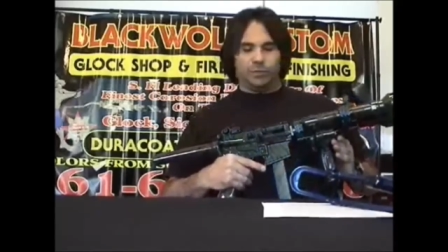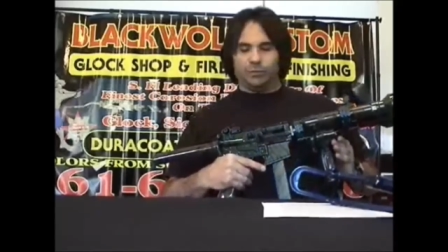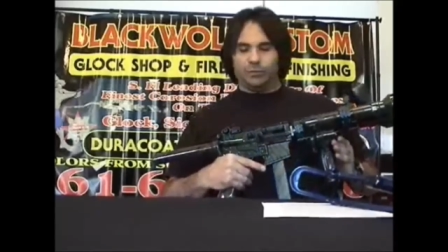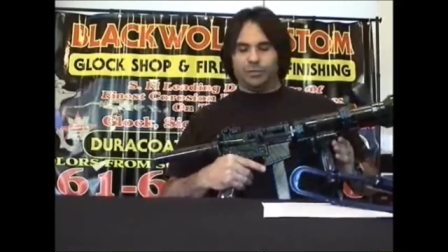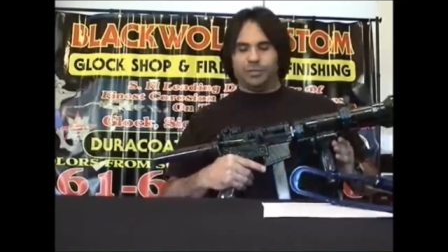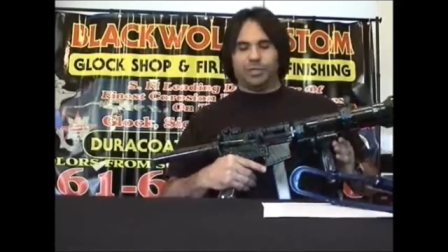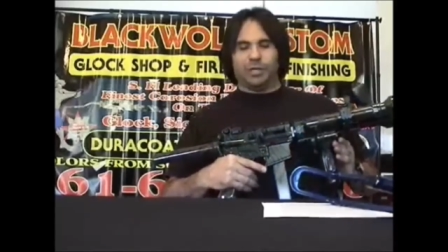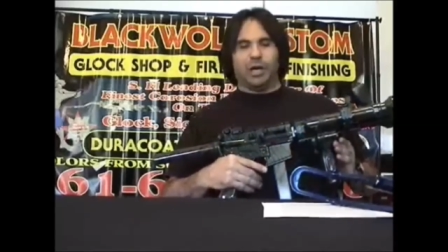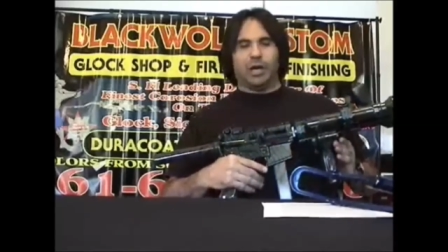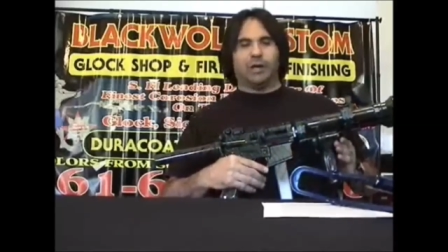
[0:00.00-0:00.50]
you do
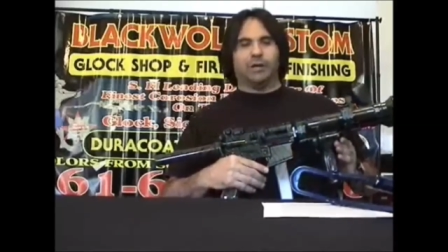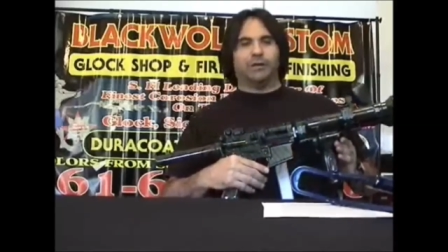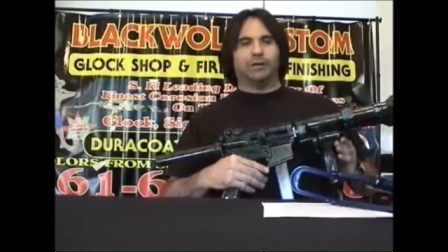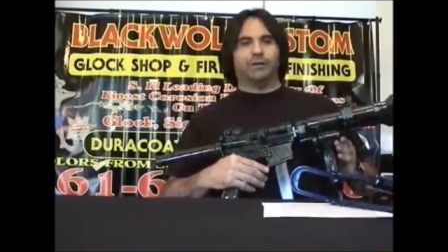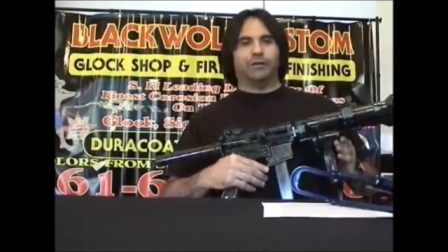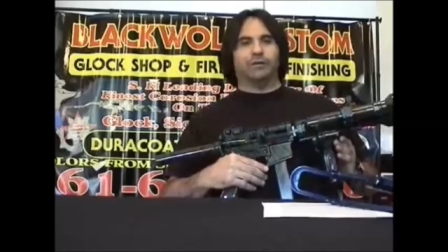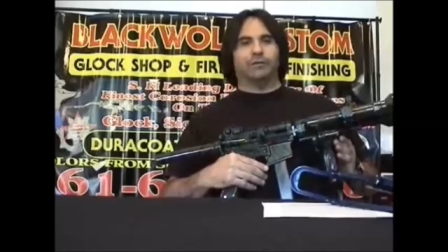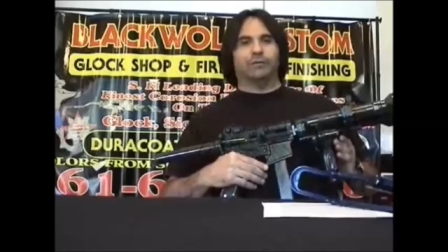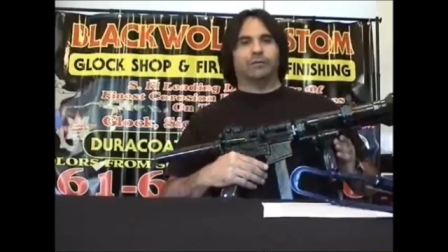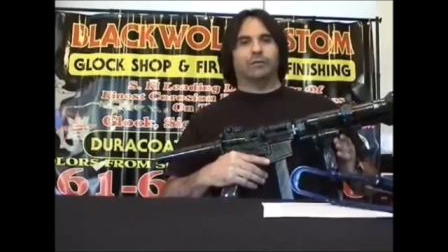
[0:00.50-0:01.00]
what you got to
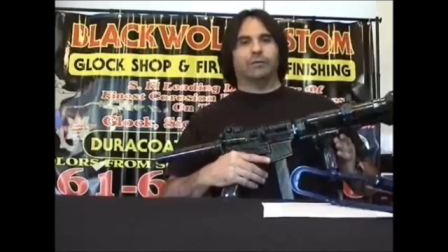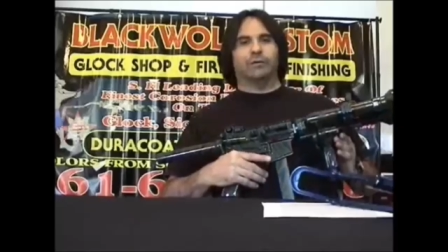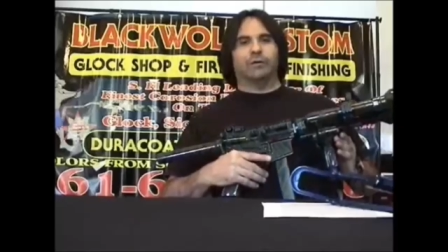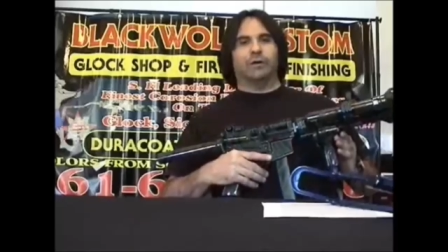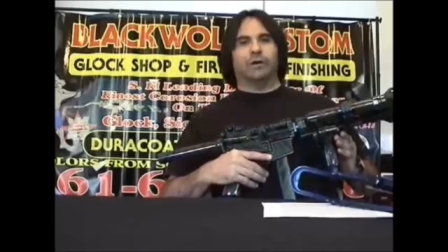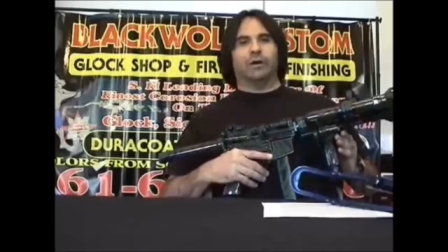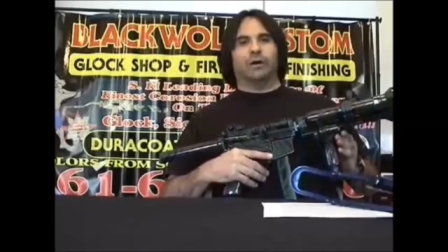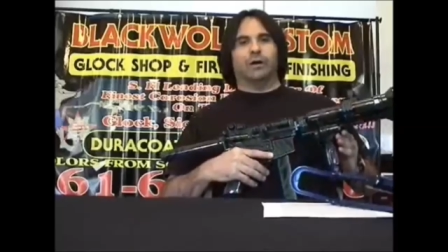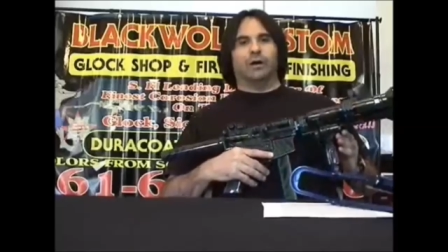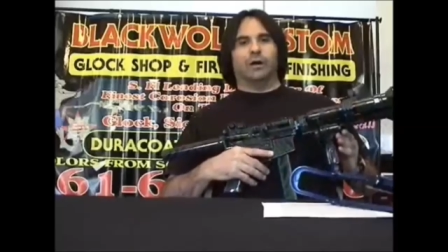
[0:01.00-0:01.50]
do.
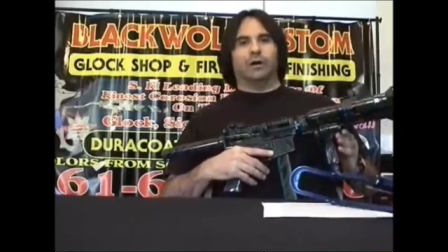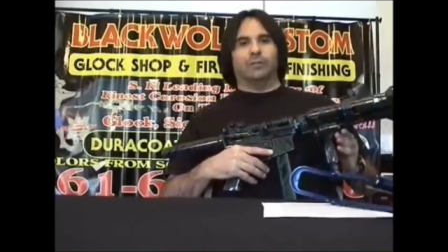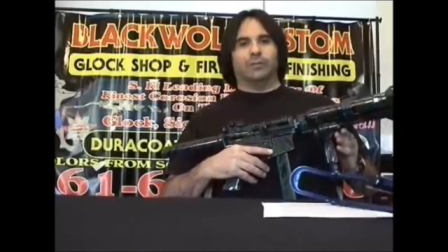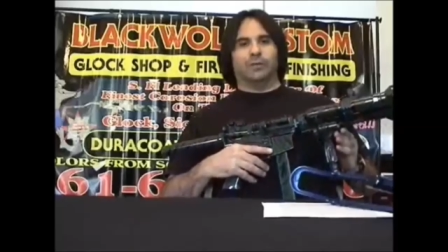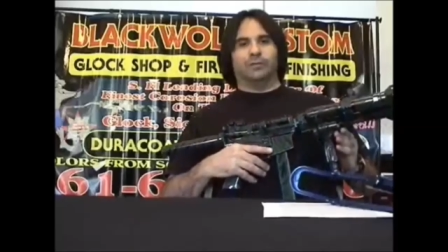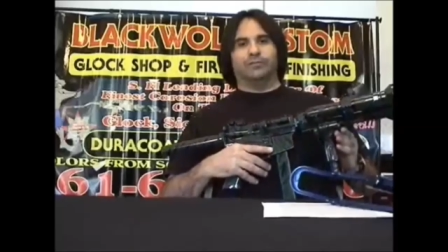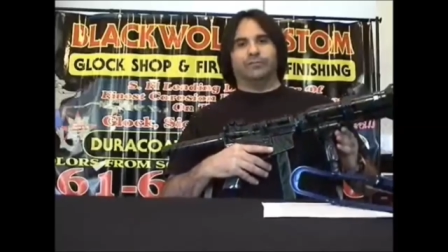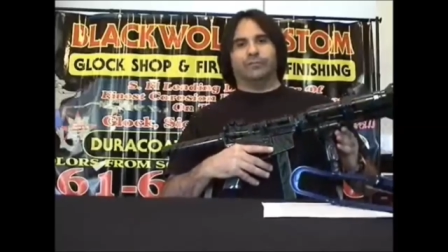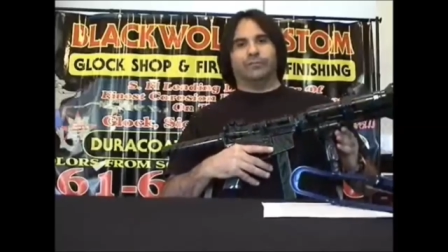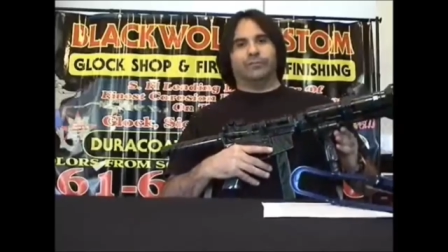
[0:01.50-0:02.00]

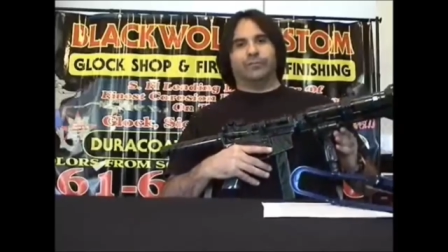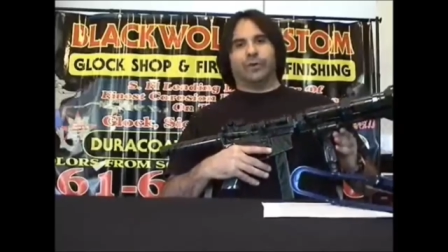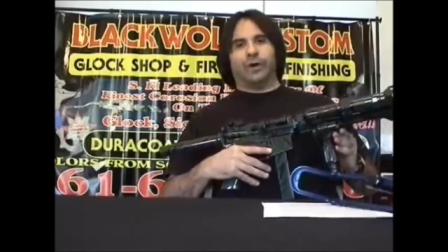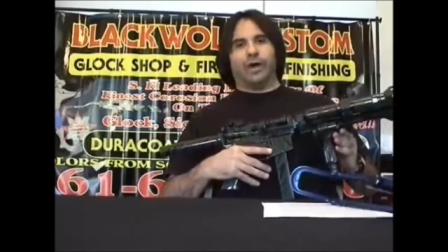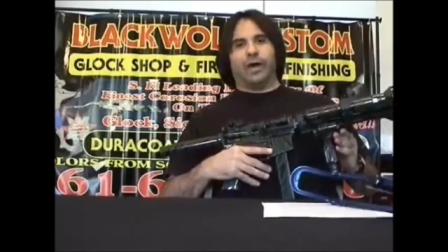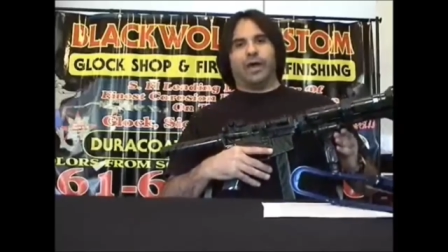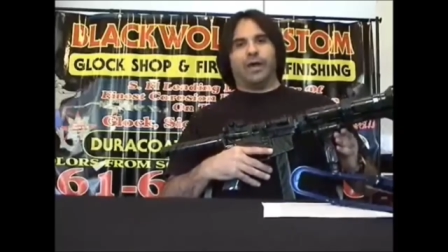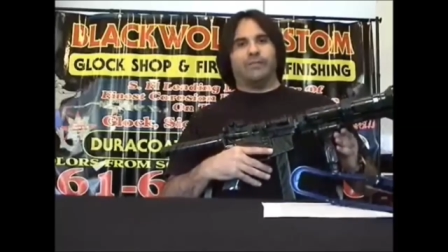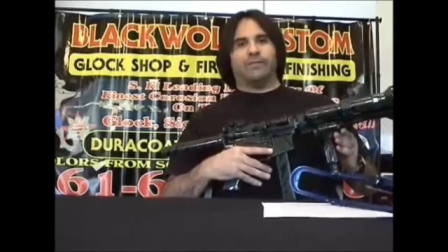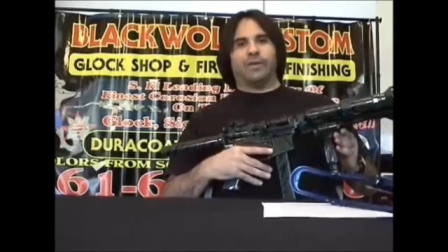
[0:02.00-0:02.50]
And
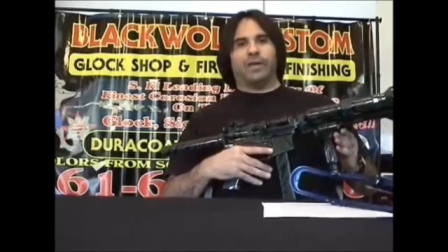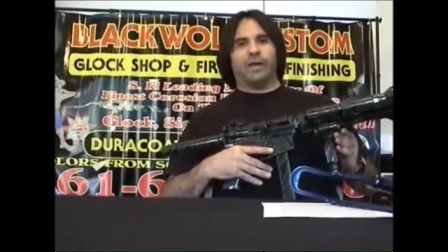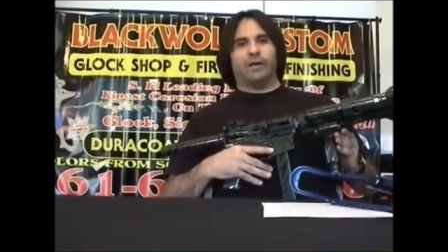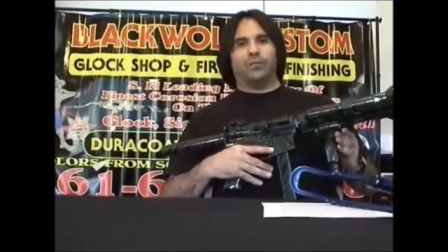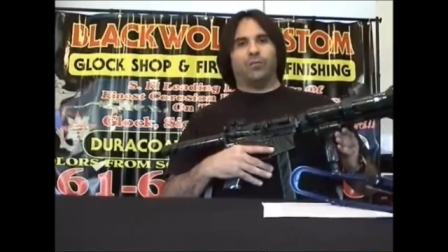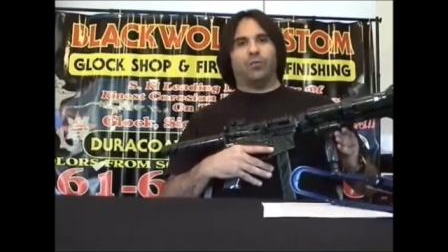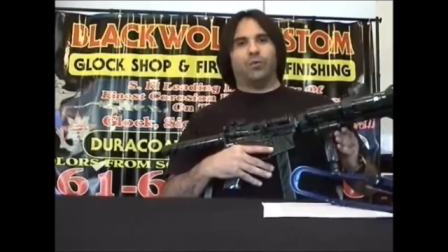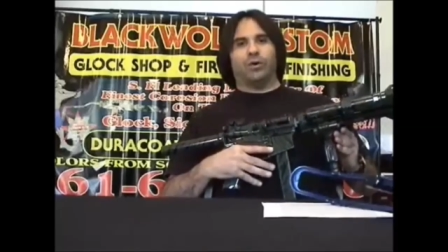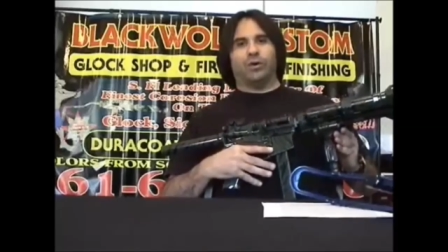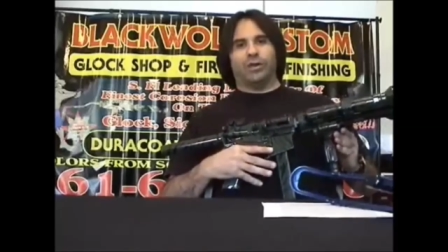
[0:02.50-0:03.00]
I haven't
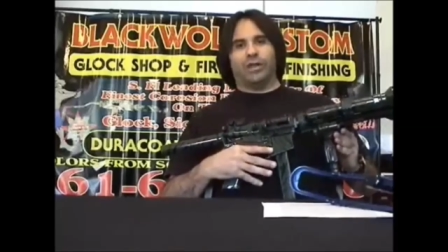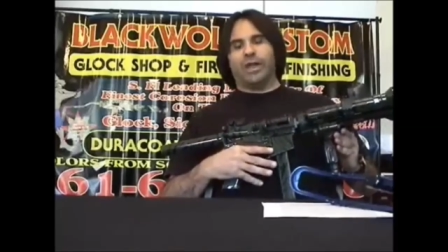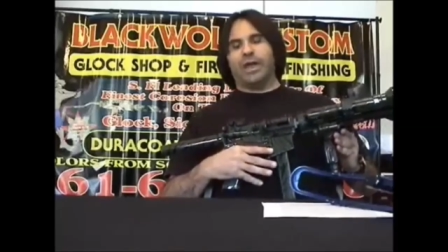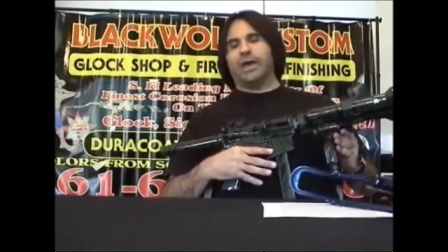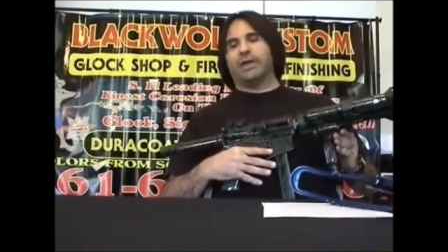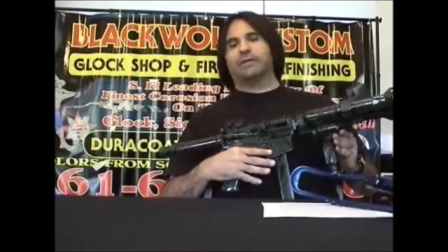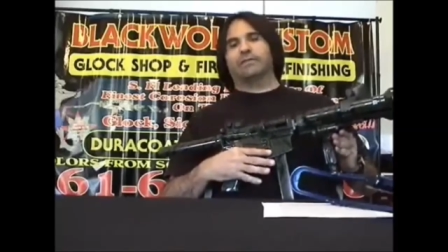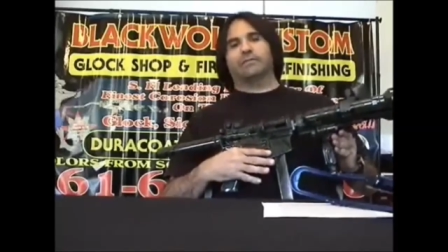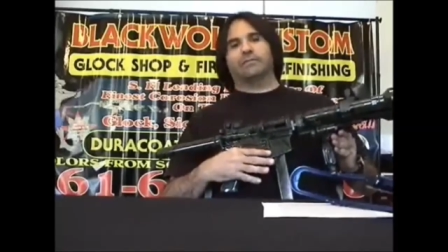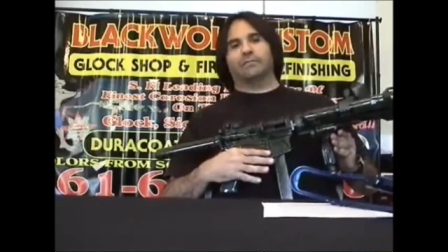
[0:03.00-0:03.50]
had one
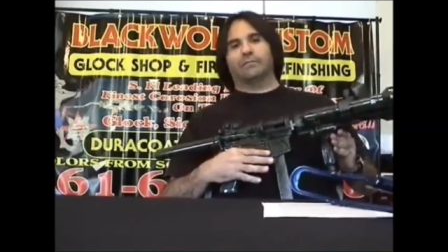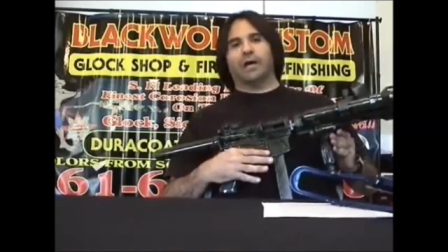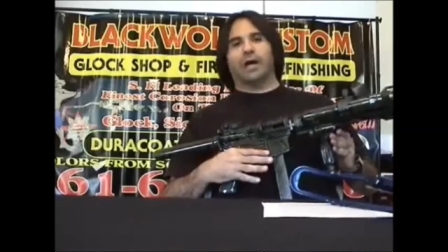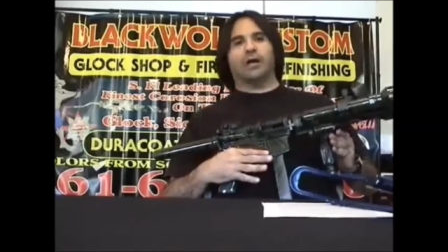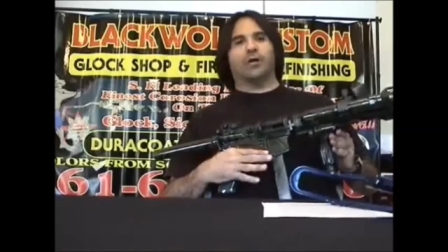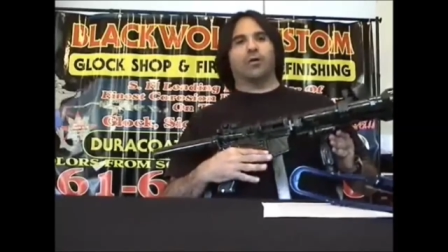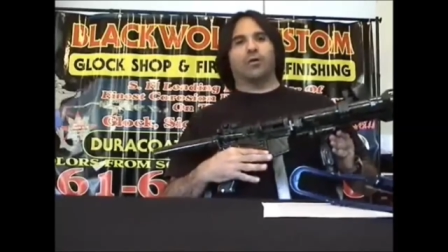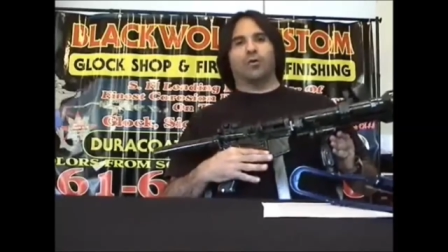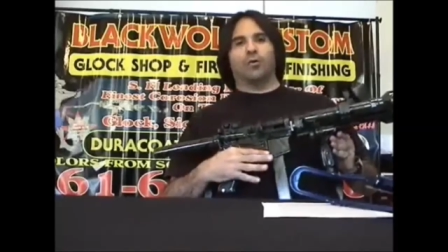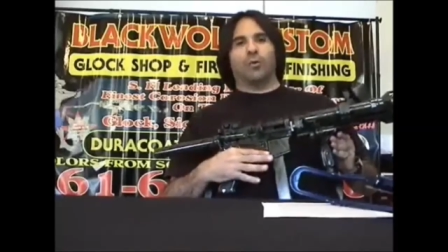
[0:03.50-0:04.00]
yet
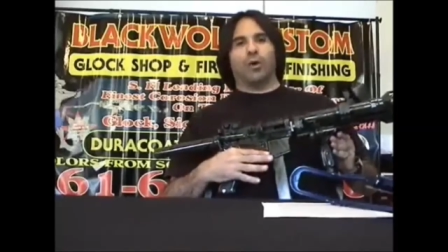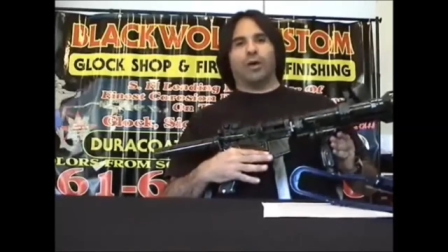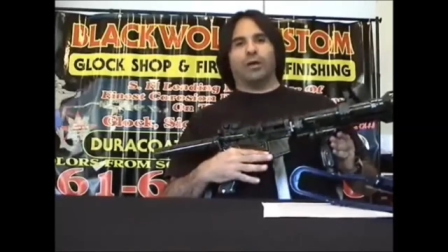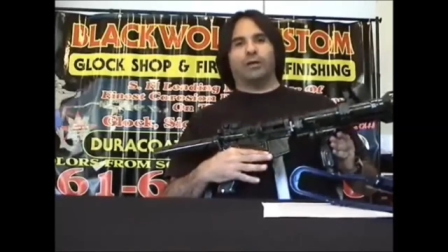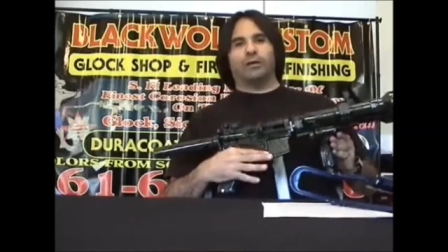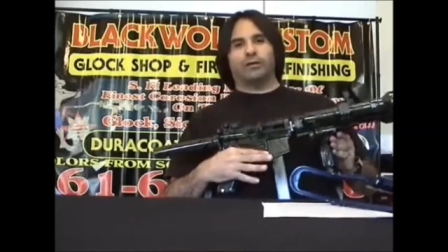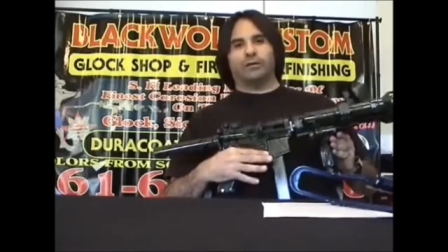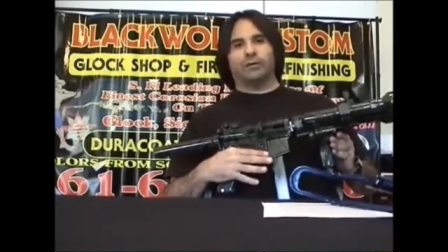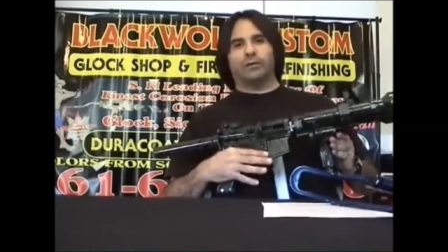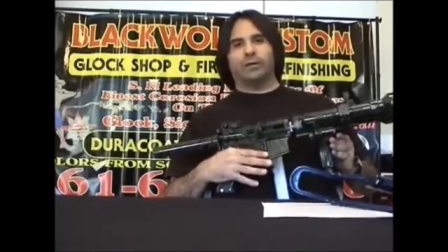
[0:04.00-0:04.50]
not go away.